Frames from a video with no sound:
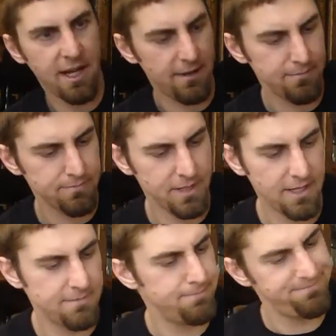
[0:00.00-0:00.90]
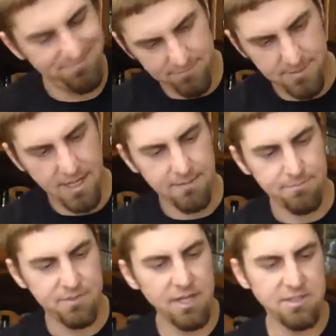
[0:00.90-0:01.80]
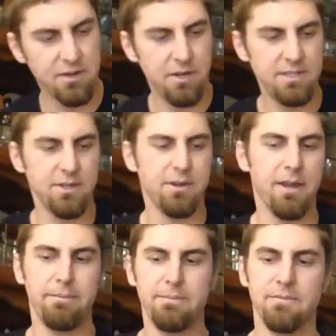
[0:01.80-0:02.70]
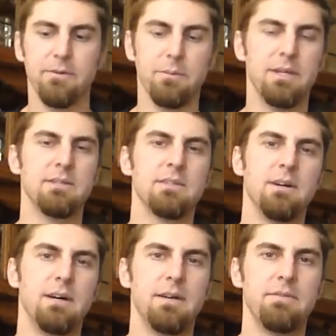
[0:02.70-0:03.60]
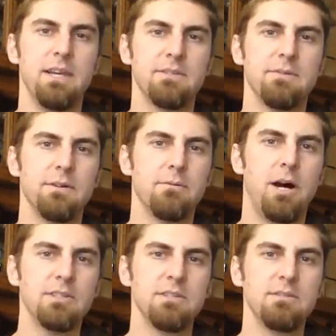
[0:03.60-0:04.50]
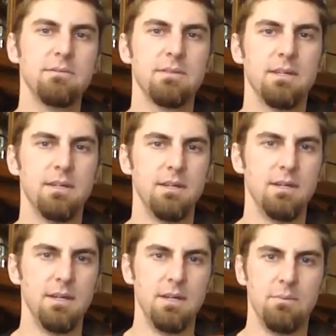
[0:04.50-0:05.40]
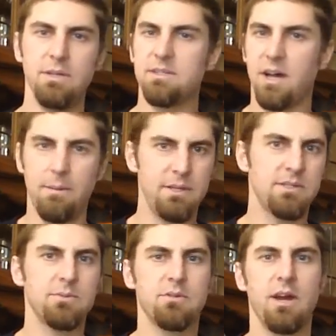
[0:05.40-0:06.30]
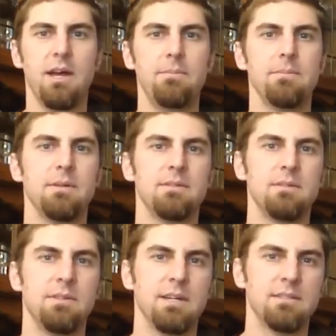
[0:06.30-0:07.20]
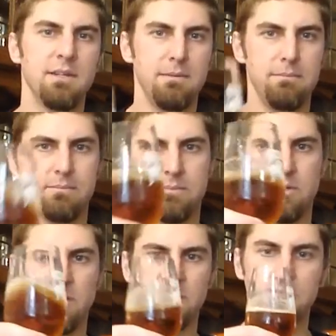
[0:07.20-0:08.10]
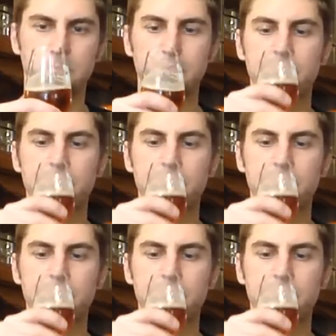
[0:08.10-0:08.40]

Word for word: it out. I yeah, it's a, it's okay for me. So uh, thanks for watching. Please comment, subscribe. Until next time, cheers.